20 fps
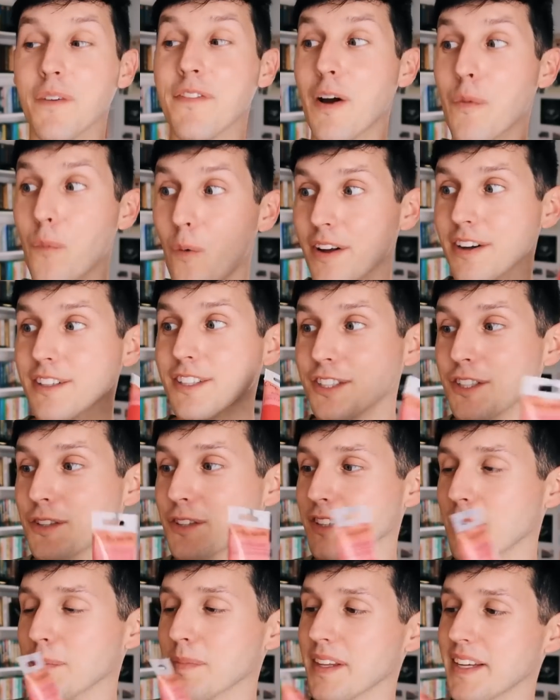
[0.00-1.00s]
if I wanted to do
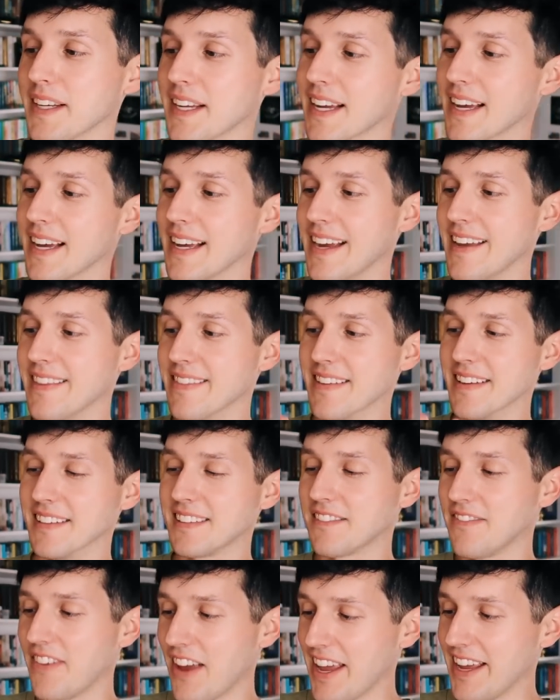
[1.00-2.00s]
something in this
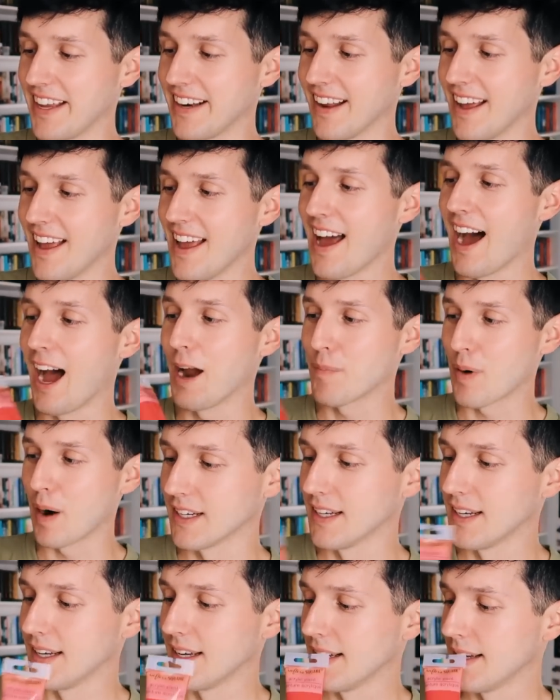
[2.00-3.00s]
vein, I
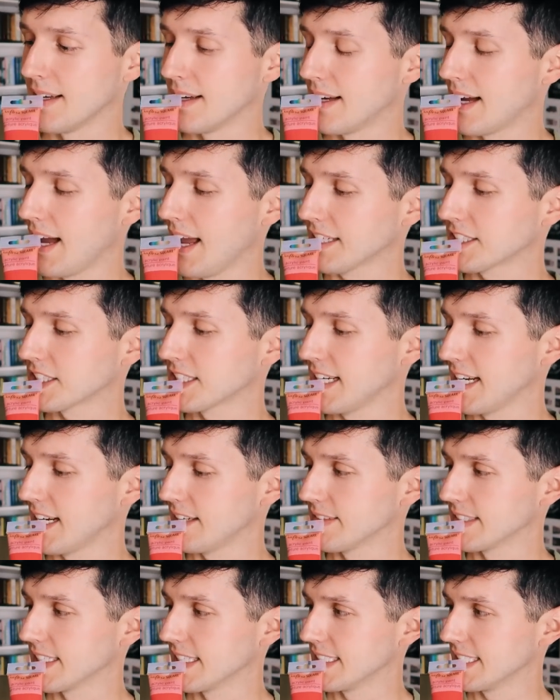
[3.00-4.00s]
probably could. I actually have
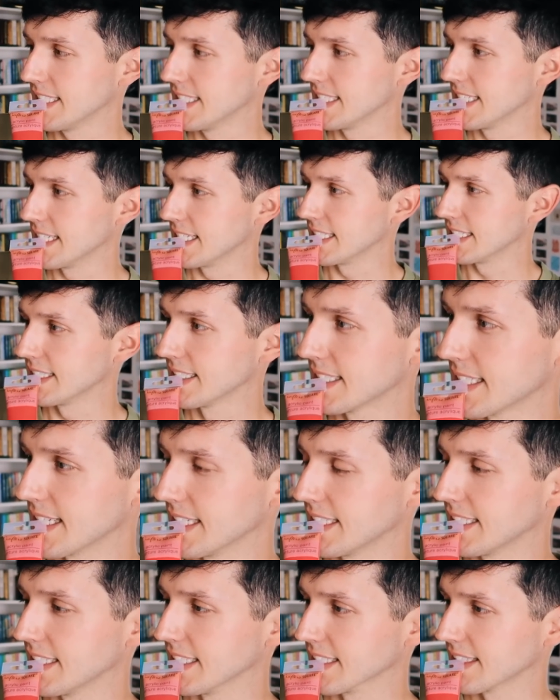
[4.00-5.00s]
an idea now that I
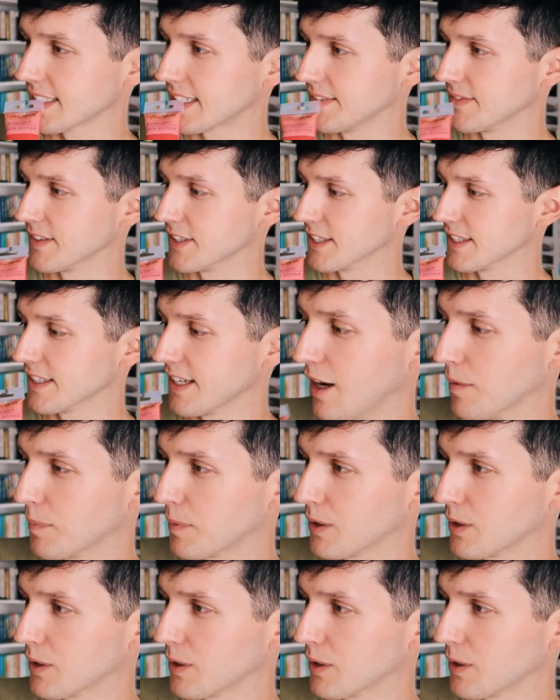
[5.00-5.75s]
see this cover up